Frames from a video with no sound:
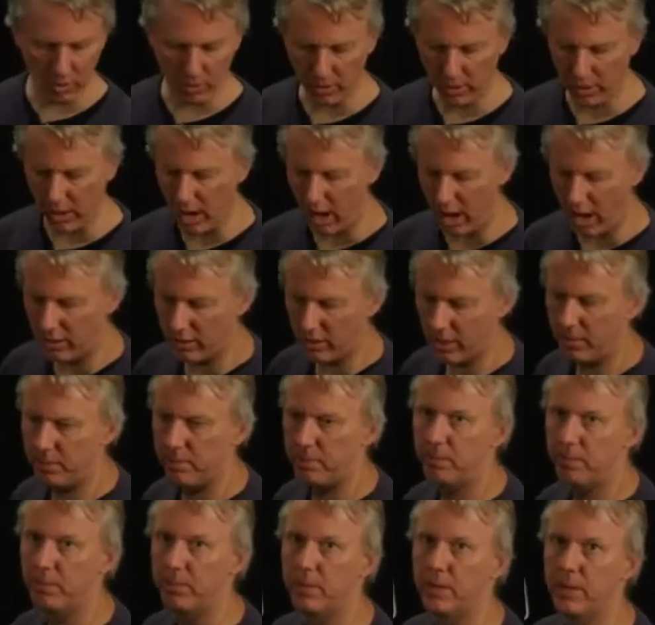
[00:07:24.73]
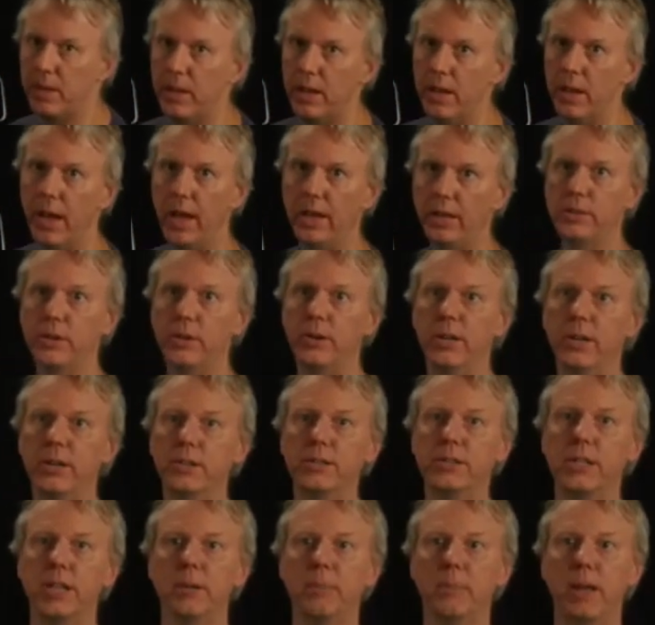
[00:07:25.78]
or column. And so
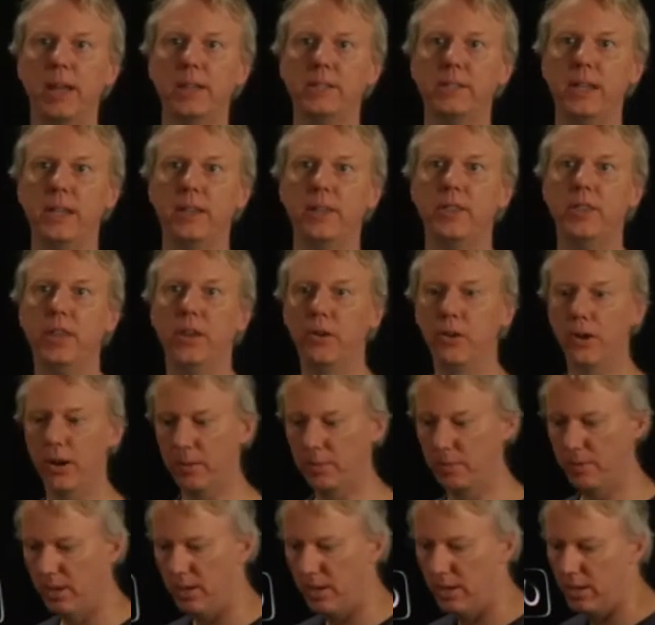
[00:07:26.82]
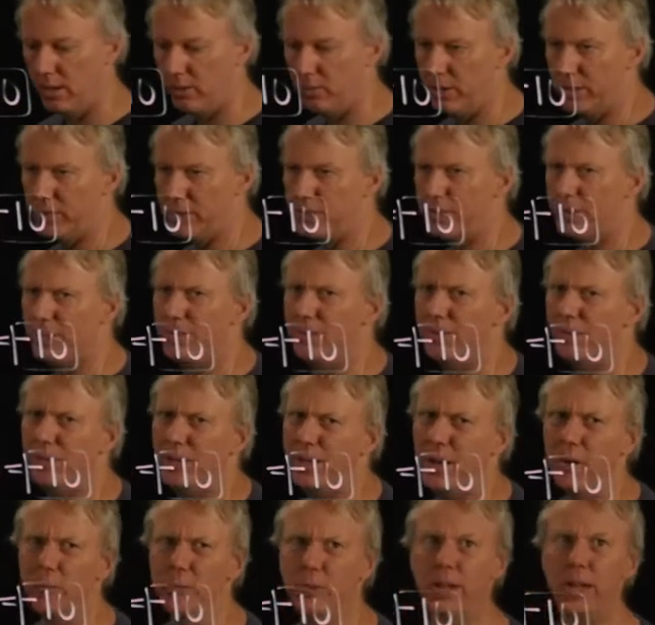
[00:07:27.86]
here's the amazing theorem, which we
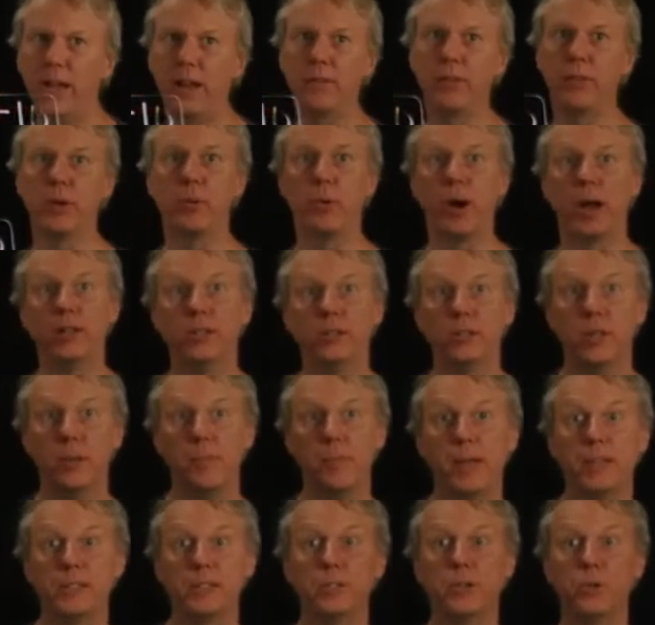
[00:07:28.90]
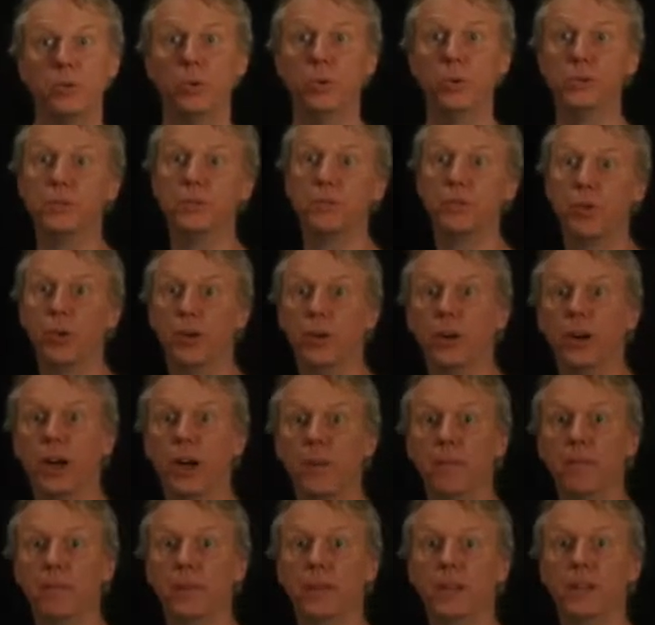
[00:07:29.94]
don't really have the best tools
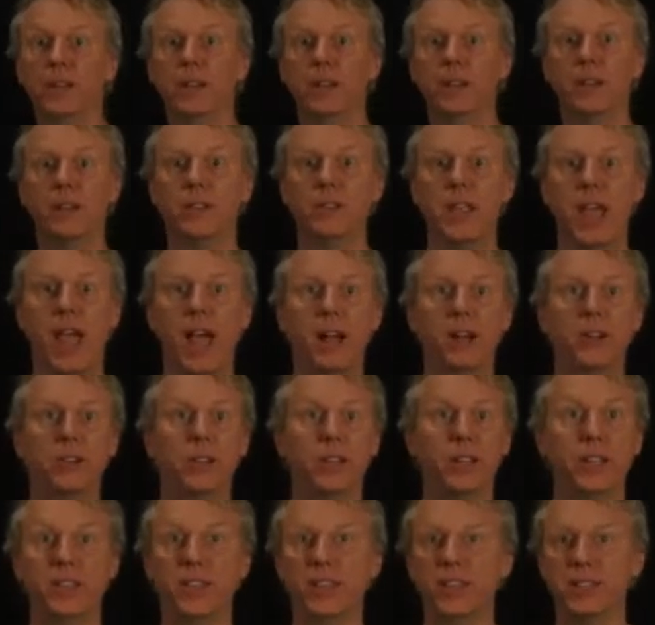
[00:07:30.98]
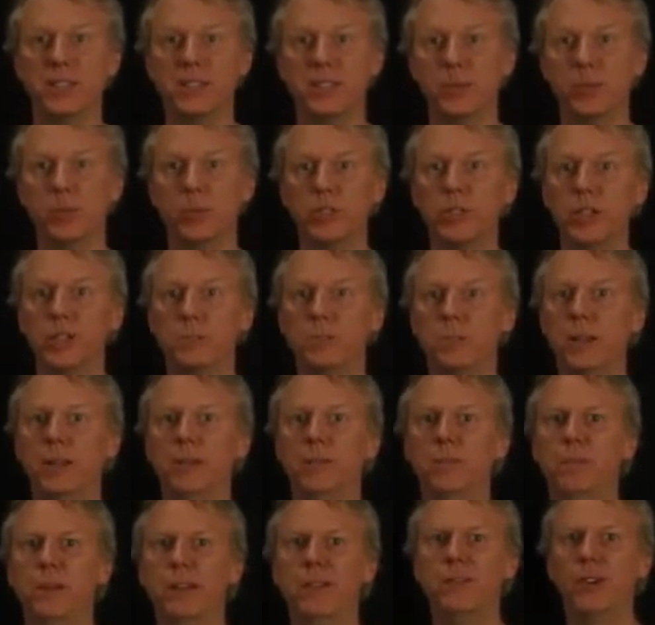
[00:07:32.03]
for tackling this. It would just be a
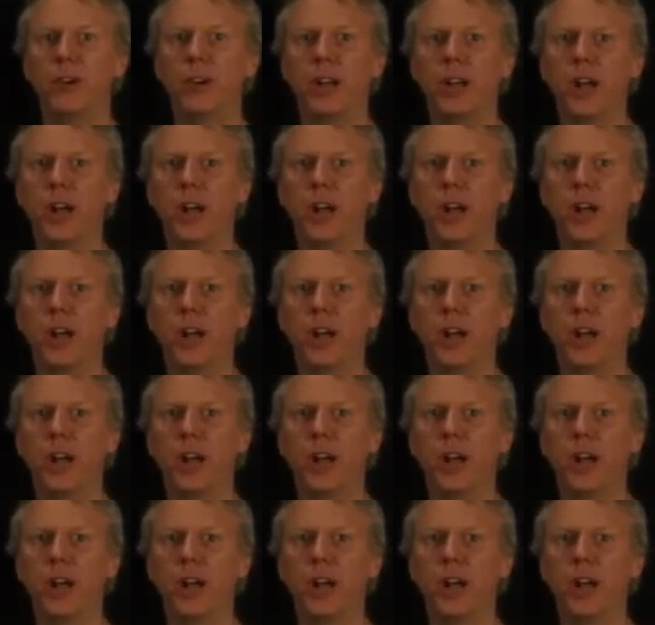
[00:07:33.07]
very